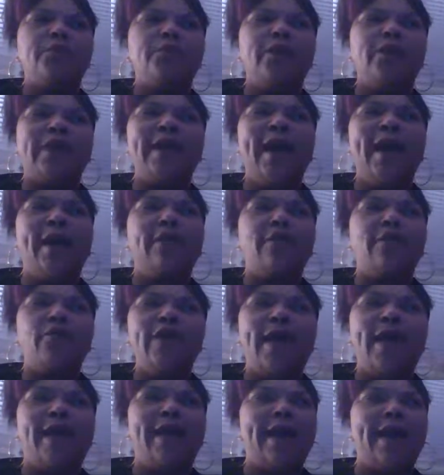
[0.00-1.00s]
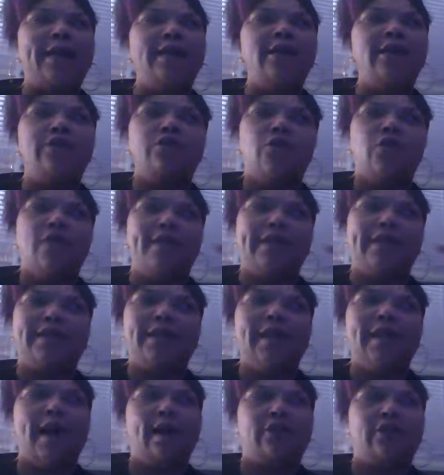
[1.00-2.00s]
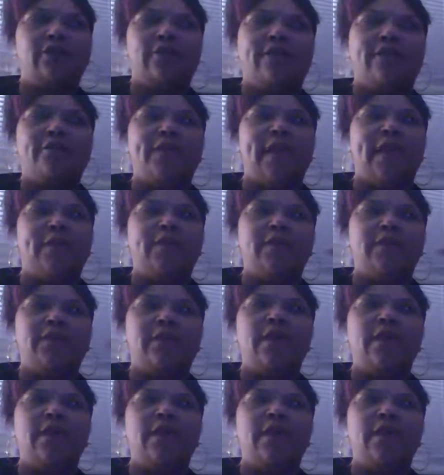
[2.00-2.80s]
We had a lot of kids going back to college in our families,